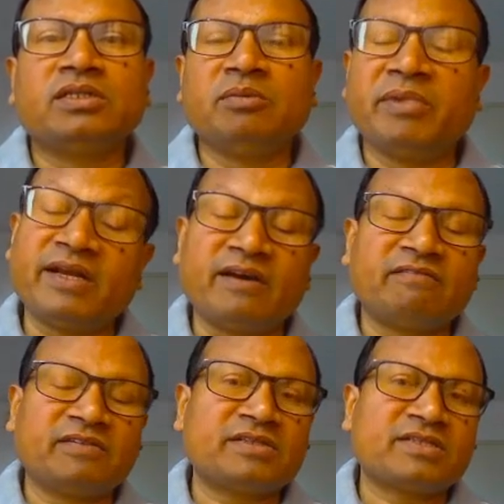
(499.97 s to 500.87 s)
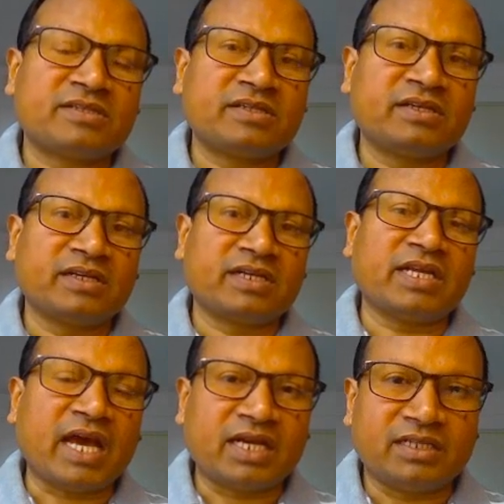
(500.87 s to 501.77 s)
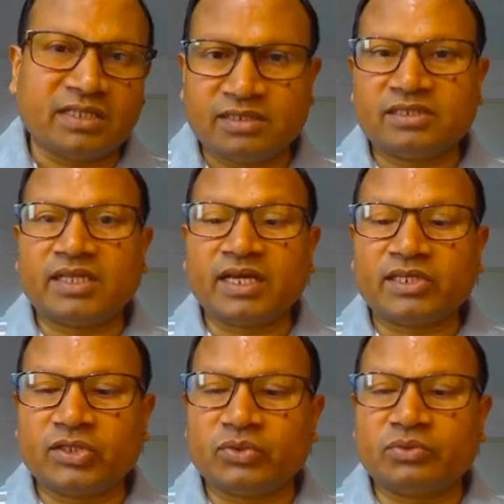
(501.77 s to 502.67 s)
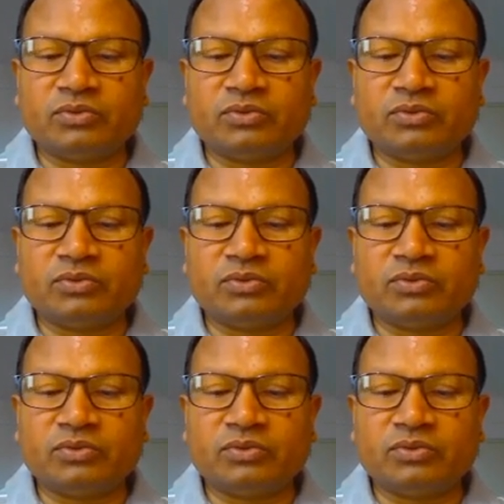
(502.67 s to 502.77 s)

metaverse reality. Thank you.